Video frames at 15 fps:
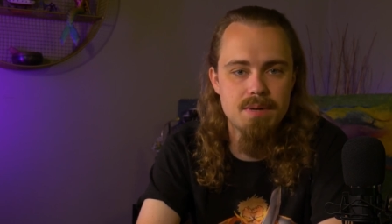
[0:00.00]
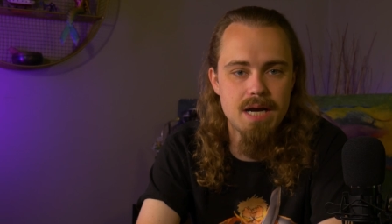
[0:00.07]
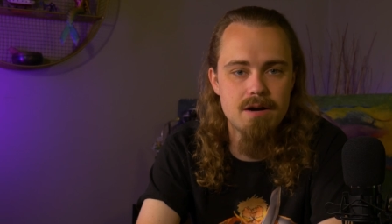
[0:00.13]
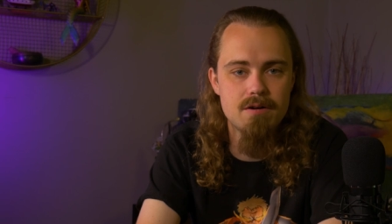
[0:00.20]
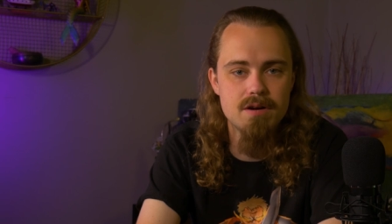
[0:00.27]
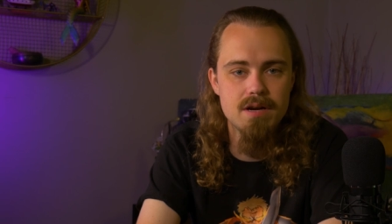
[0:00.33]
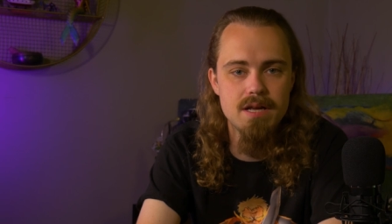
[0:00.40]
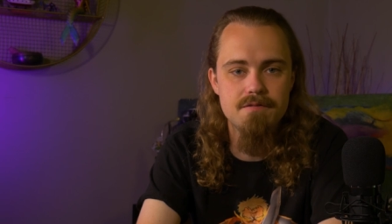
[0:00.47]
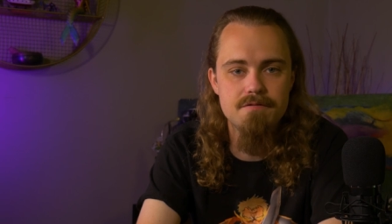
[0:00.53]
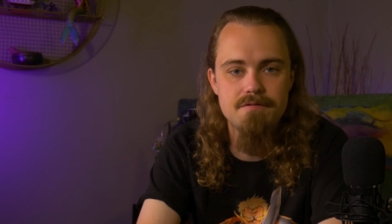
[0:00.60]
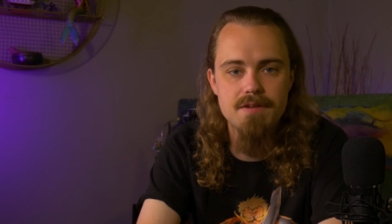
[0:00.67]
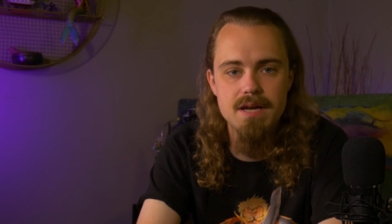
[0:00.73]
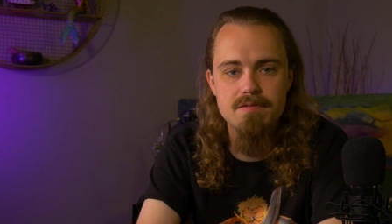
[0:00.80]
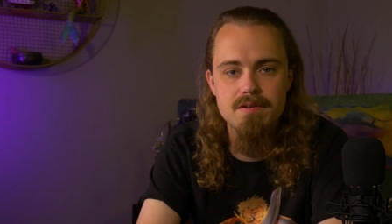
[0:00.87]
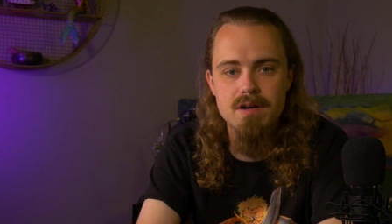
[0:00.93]
power in
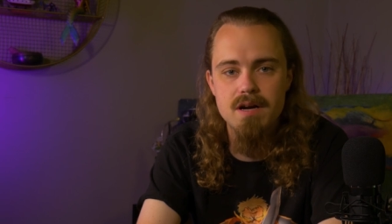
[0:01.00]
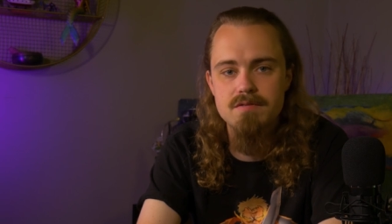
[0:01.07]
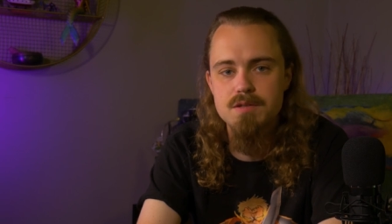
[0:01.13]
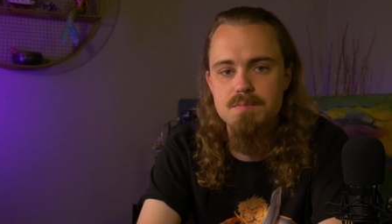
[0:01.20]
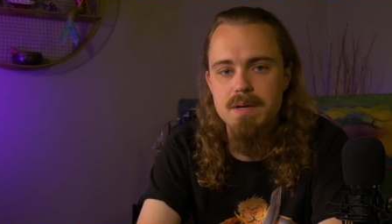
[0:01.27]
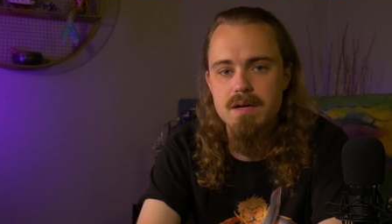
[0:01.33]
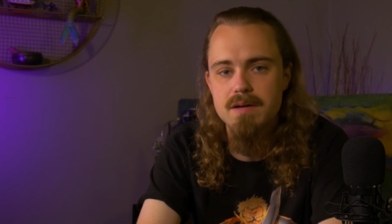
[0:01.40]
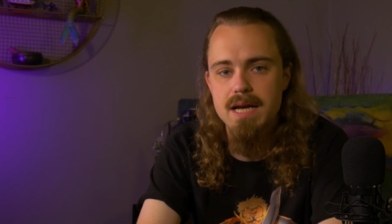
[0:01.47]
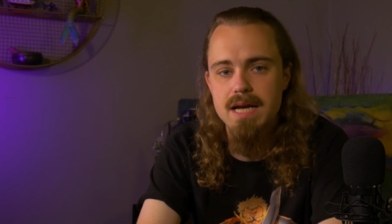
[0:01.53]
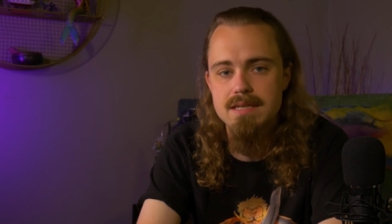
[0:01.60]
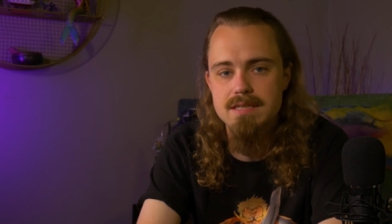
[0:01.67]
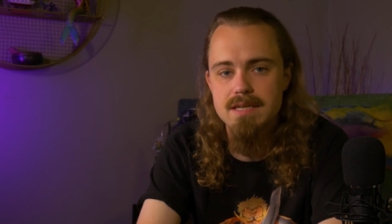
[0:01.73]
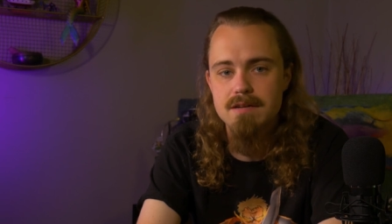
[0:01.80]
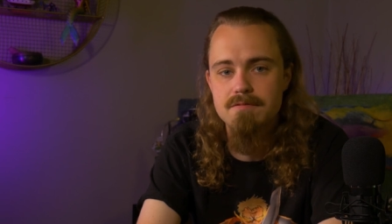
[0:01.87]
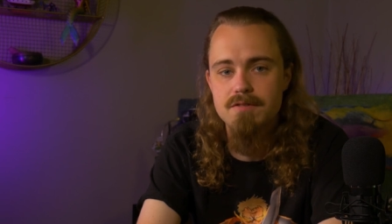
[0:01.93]
favor of
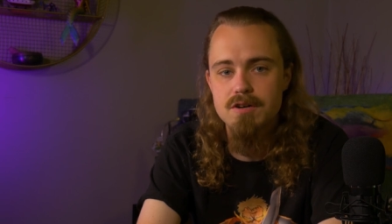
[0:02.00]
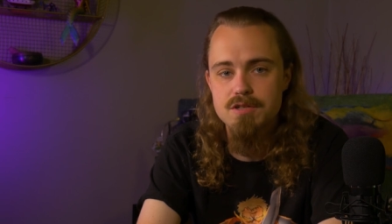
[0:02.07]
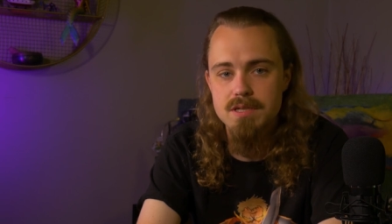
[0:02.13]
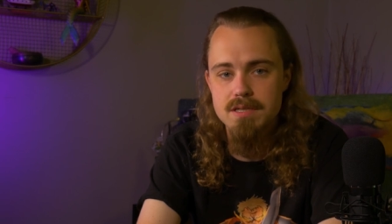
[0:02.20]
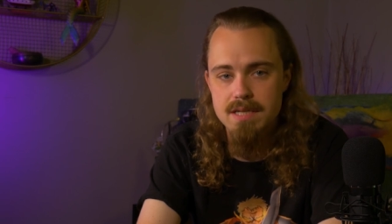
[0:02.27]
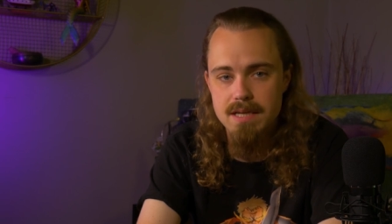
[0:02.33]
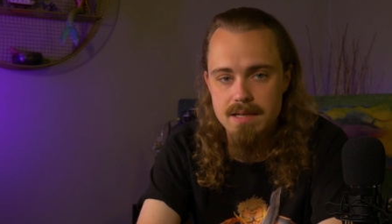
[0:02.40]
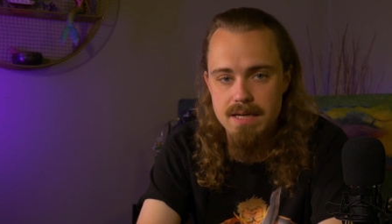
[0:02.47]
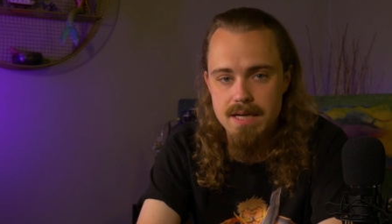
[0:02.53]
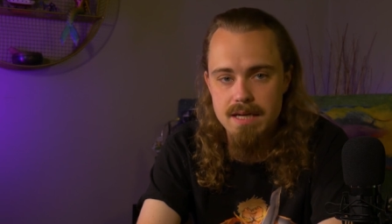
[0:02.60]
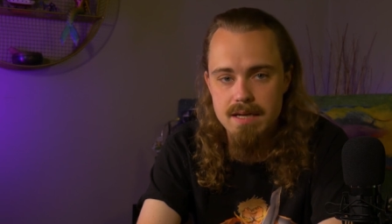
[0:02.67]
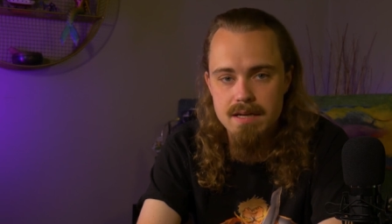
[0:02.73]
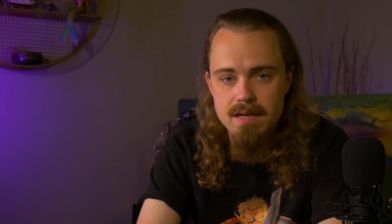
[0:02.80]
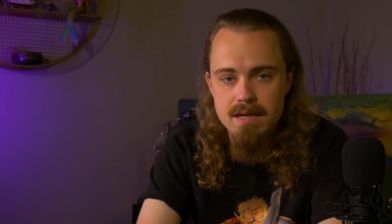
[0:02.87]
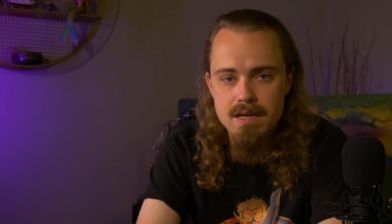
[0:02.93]
spellcasting versatility.